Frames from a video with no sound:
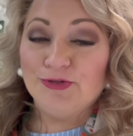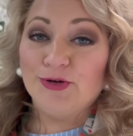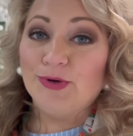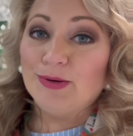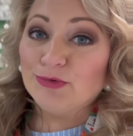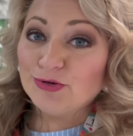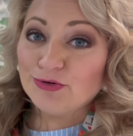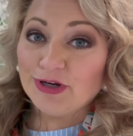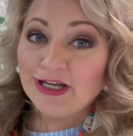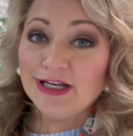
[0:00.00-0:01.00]
So emerald
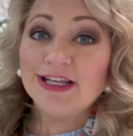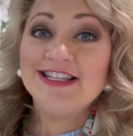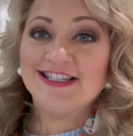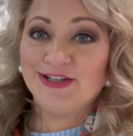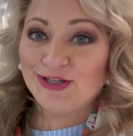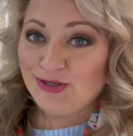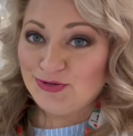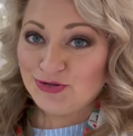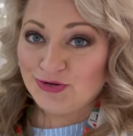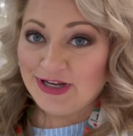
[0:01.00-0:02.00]
green, still a
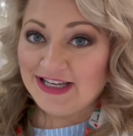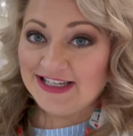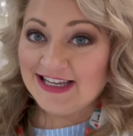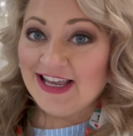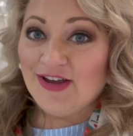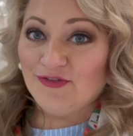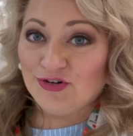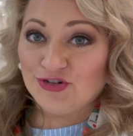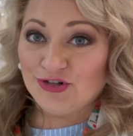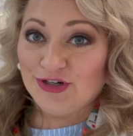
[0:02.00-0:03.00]
huge trend for
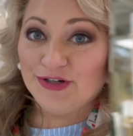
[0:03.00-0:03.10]
sure.